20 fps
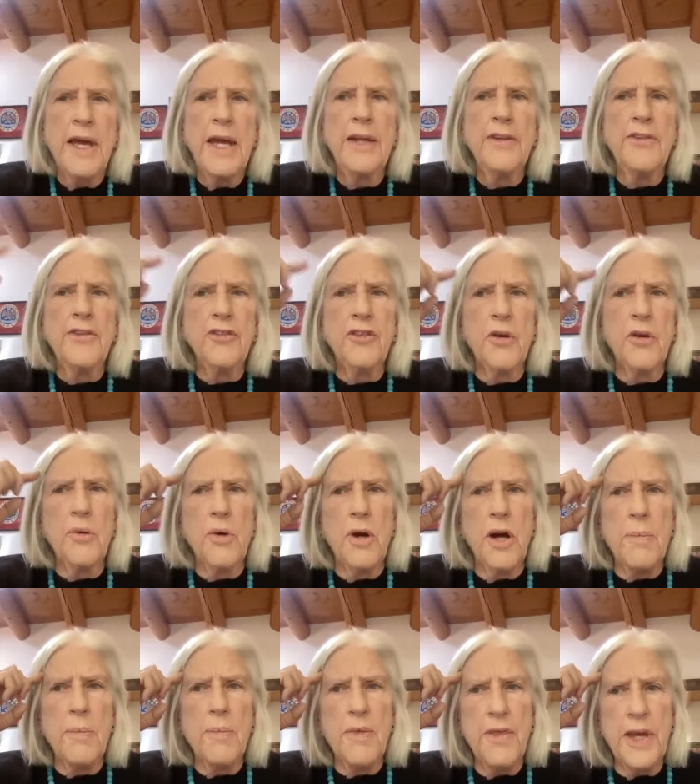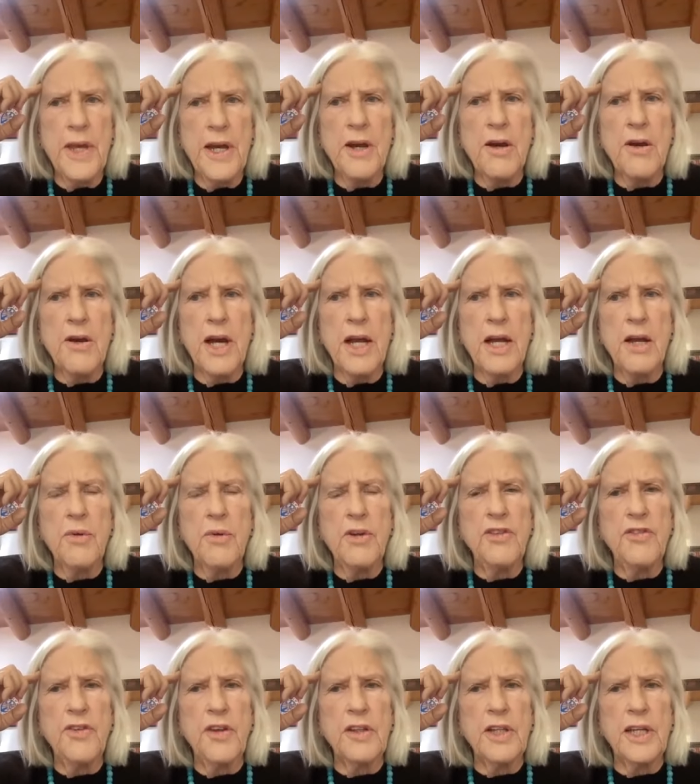And so up there, I
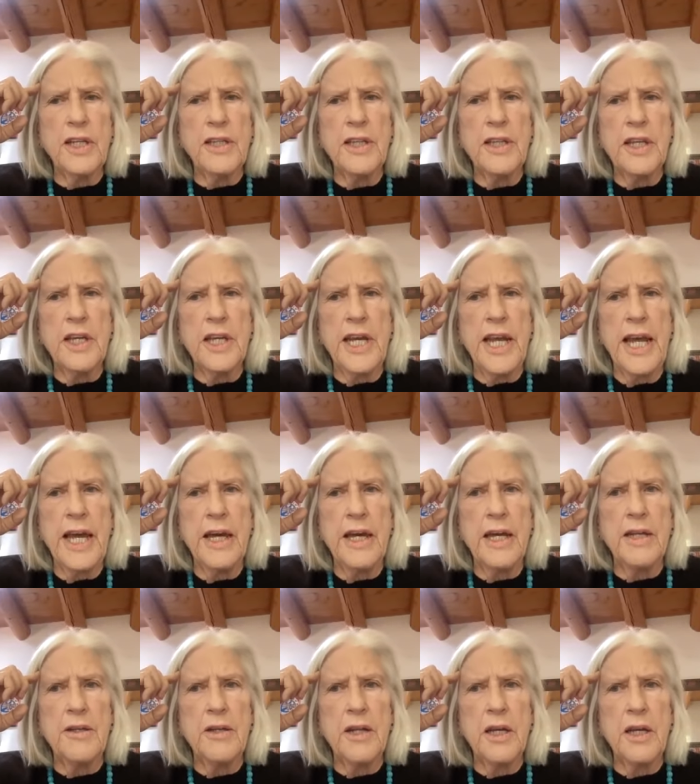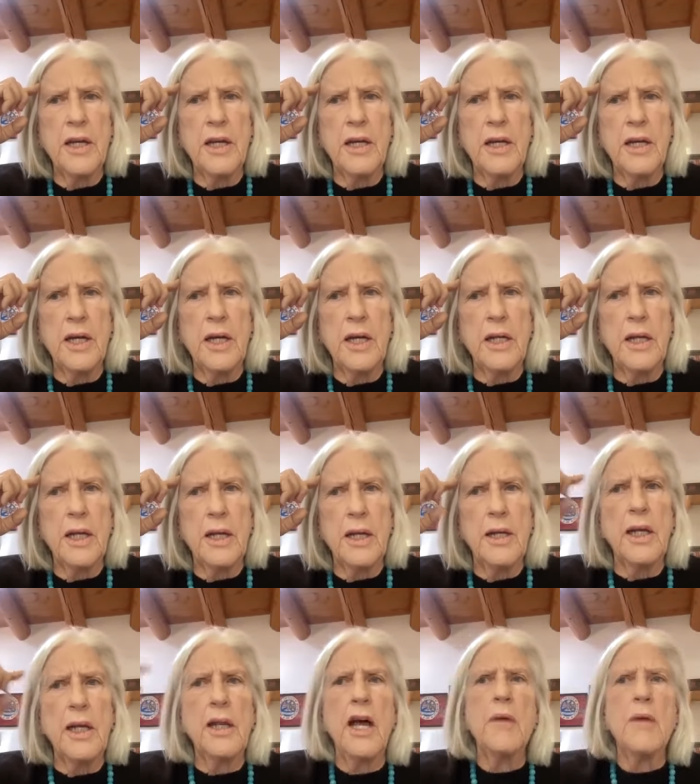always felt like they had a
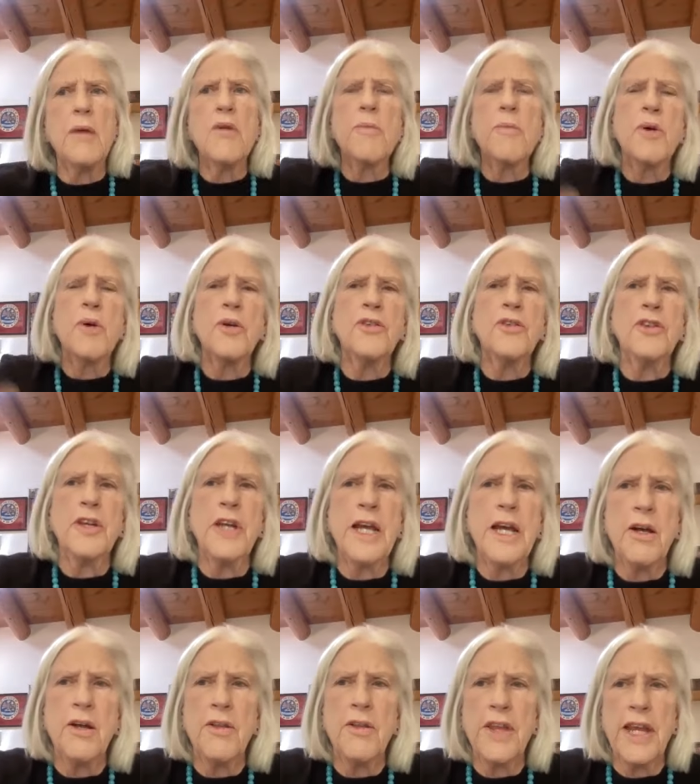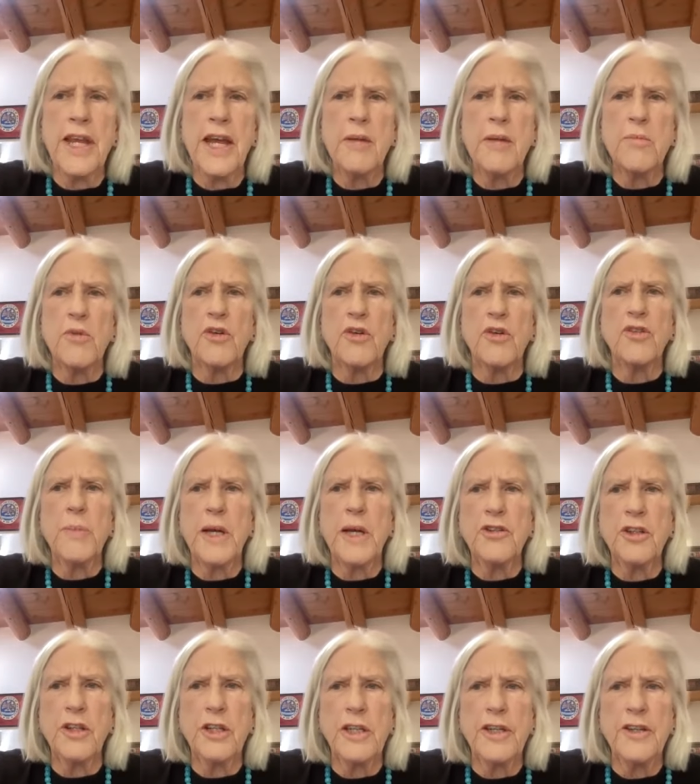lot more personnel. They had more
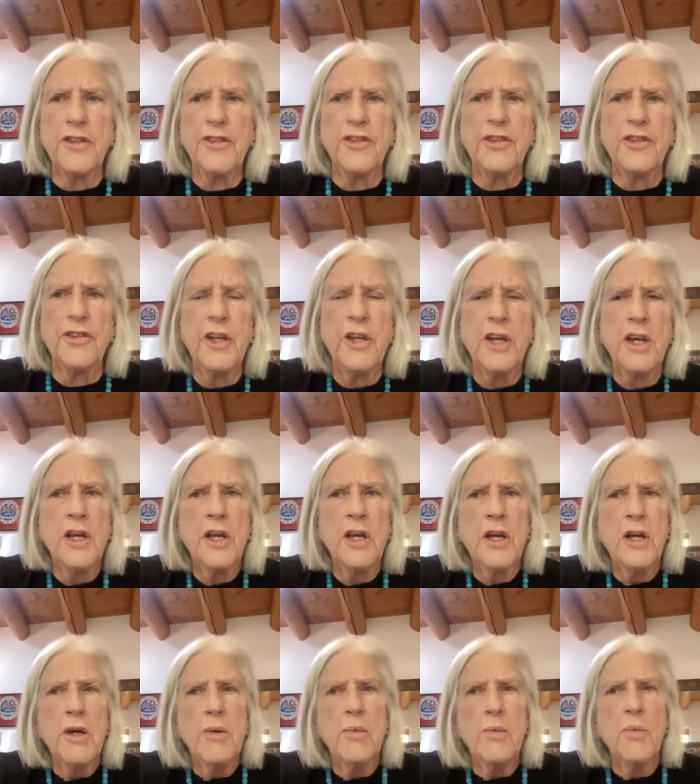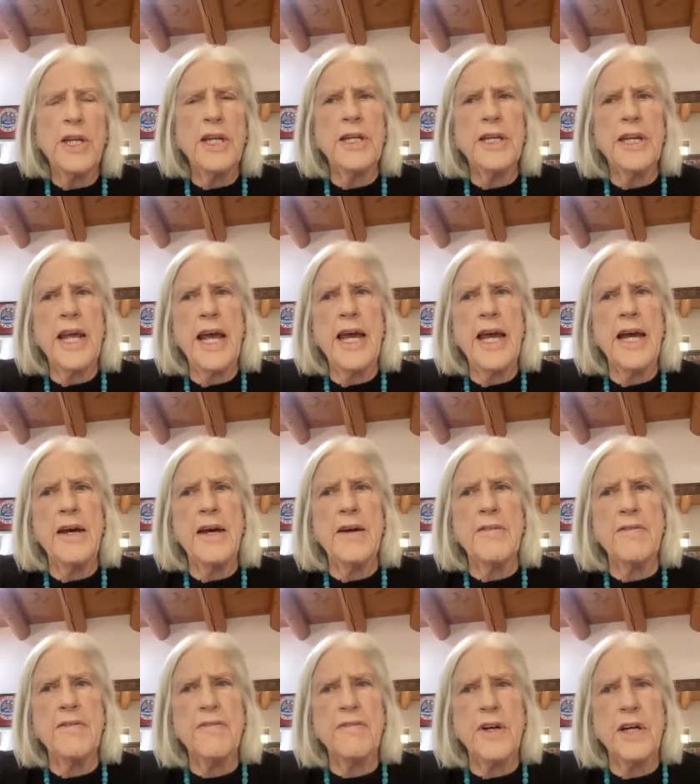specialists. We didn't
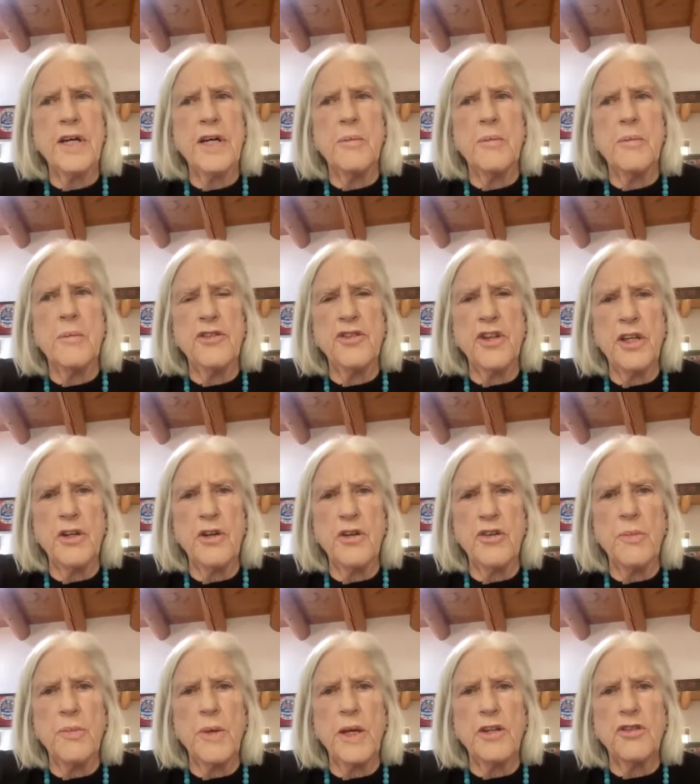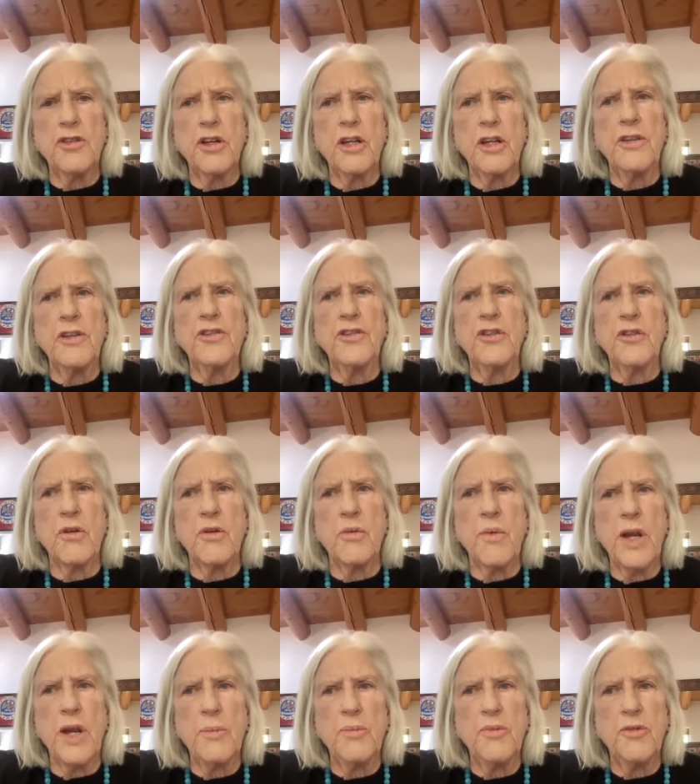have a gender specialist or a
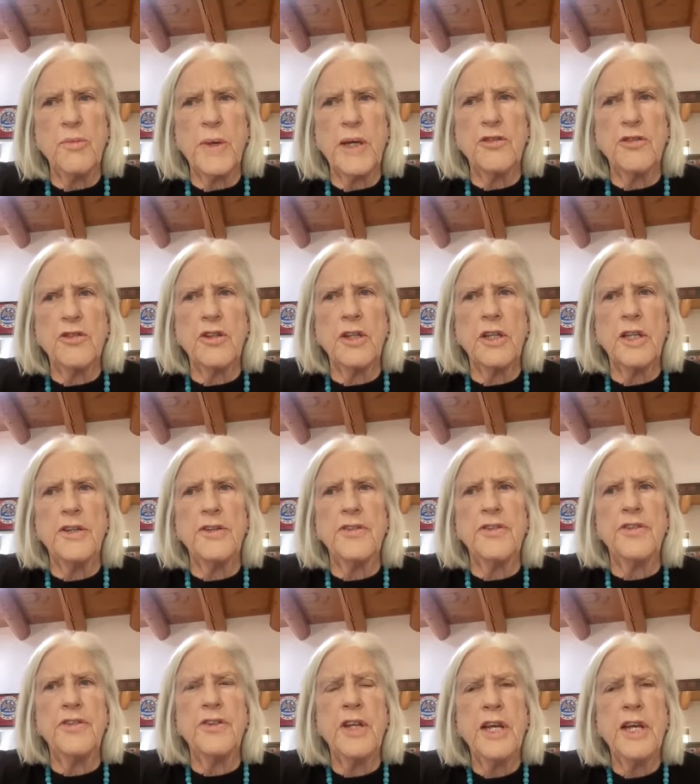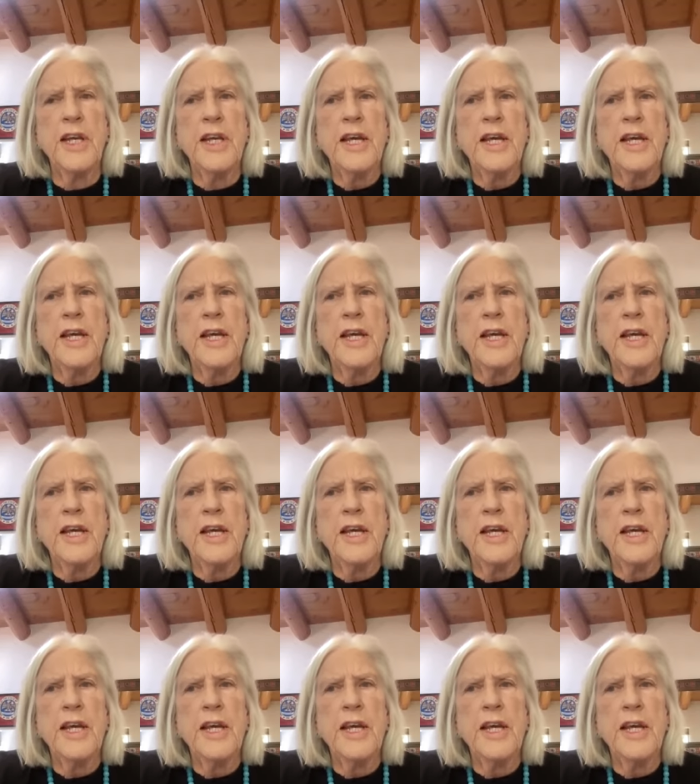rape specialist.